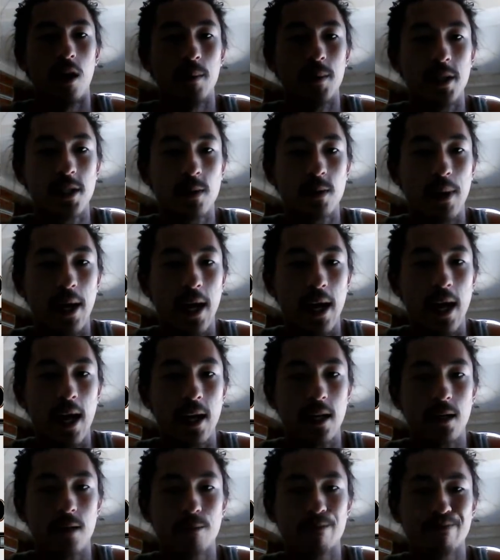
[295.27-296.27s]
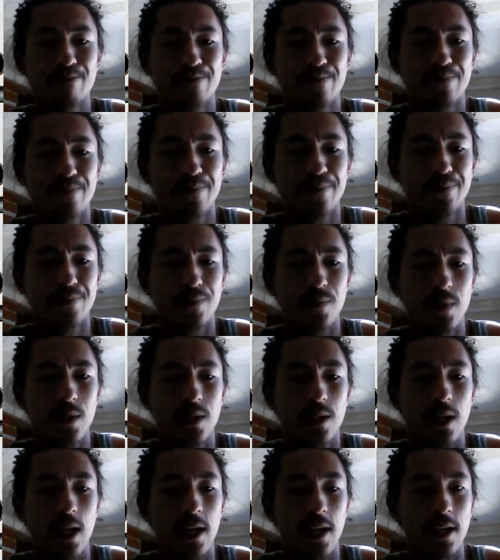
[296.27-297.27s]
This pack,
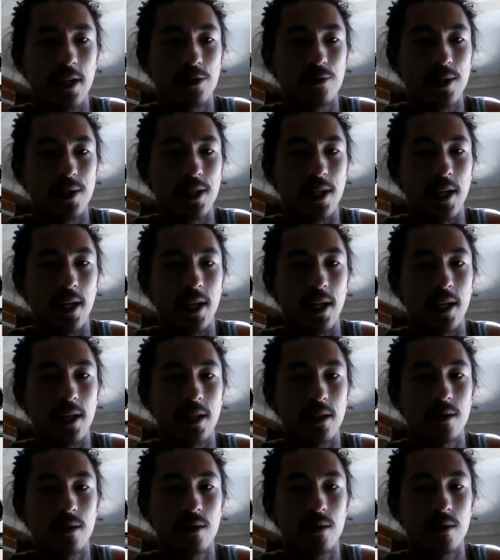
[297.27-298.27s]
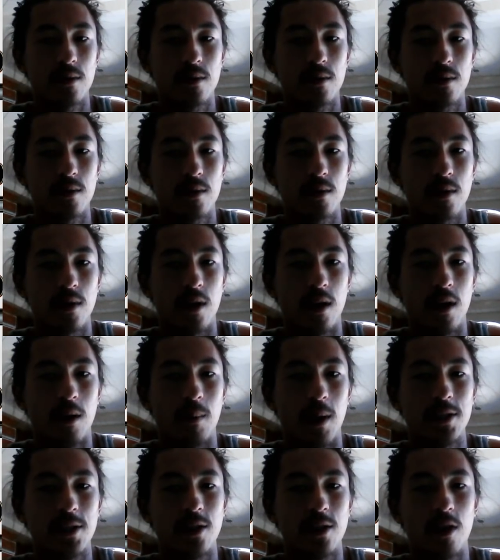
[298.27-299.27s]
kind of interesting.
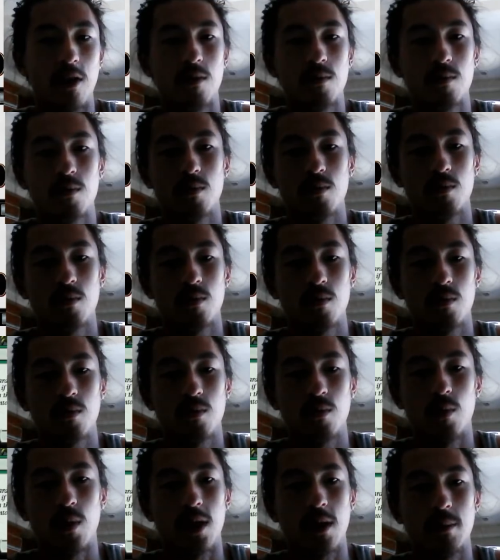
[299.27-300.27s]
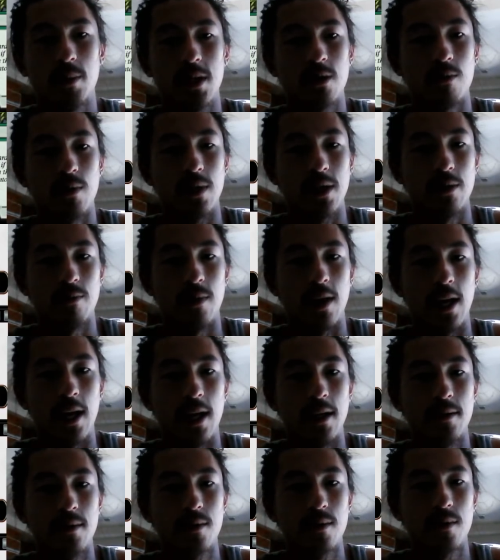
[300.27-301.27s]
I don't want to be green
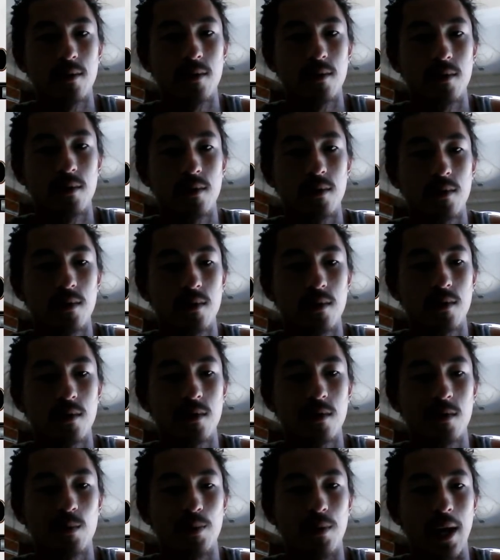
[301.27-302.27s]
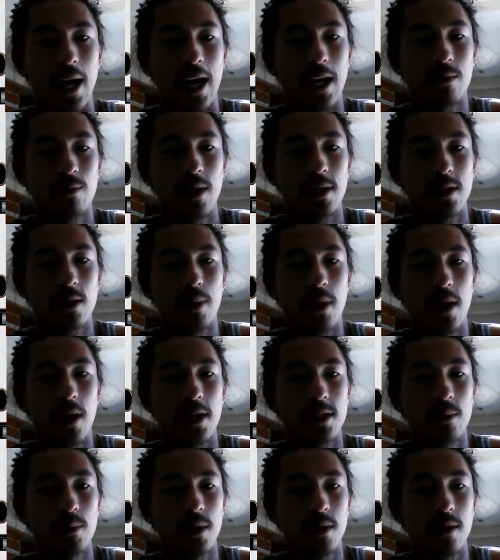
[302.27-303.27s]
red. Black red's a
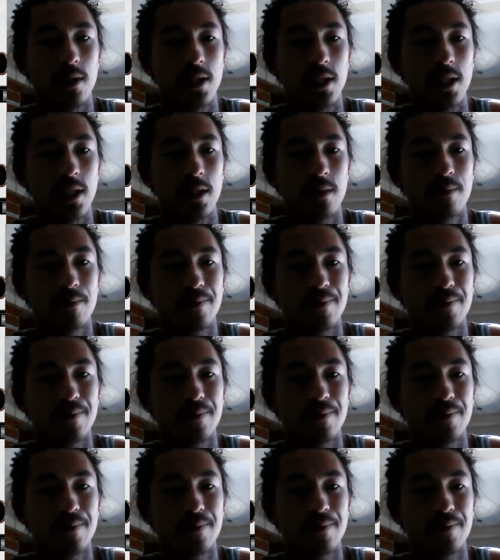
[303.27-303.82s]
possibility.